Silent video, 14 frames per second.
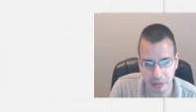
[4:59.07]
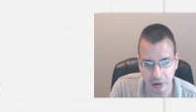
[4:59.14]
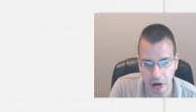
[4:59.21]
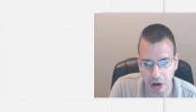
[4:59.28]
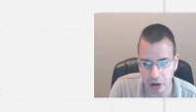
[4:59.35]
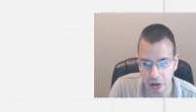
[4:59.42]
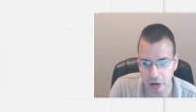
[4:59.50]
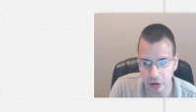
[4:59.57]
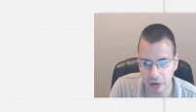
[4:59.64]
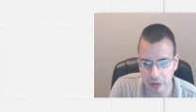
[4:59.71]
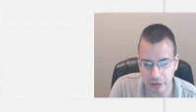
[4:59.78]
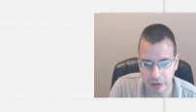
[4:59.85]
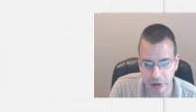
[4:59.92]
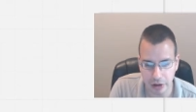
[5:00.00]
all
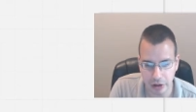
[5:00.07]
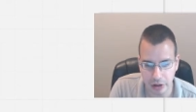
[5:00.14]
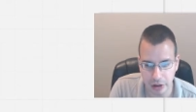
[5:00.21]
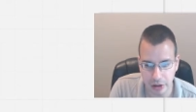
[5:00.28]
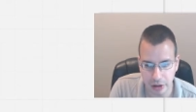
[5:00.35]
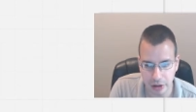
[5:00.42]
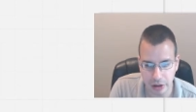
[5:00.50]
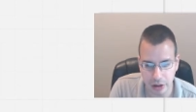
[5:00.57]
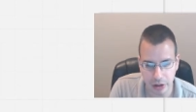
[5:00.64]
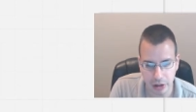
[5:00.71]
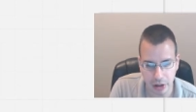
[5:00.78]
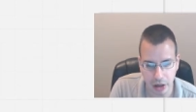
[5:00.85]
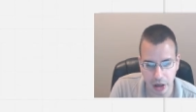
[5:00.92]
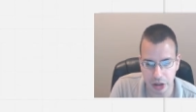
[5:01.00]
over
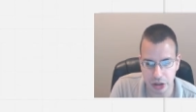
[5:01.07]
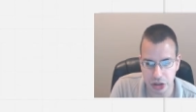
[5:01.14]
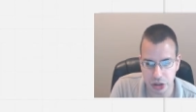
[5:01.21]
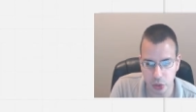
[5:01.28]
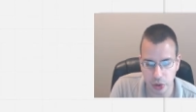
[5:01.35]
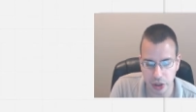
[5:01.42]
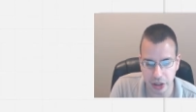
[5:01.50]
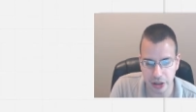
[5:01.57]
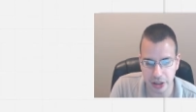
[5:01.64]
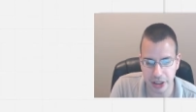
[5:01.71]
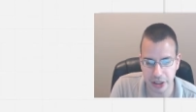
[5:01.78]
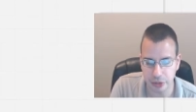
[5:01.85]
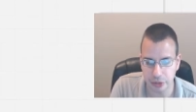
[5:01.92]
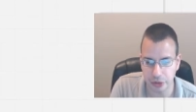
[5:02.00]
r squared
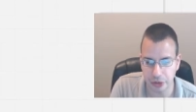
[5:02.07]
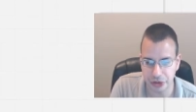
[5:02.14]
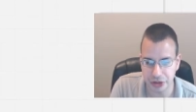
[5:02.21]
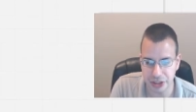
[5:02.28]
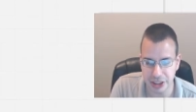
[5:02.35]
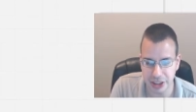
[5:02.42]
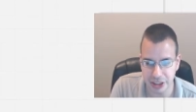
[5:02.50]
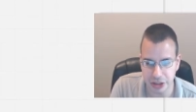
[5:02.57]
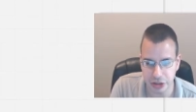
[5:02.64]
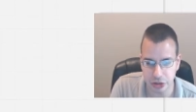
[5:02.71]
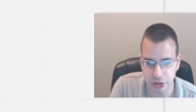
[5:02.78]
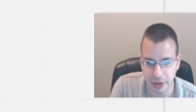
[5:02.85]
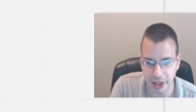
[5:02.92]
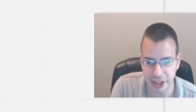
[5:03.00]
equals
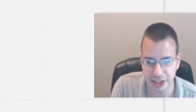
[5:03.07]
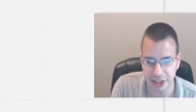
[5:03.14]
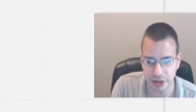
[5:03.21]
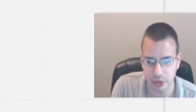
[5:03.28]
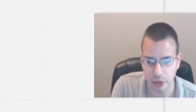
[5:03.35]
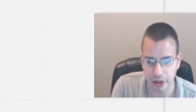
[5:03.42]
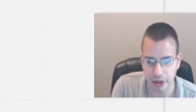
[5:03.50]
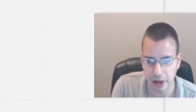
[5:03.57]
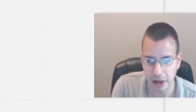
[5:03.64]
t2 minus t1.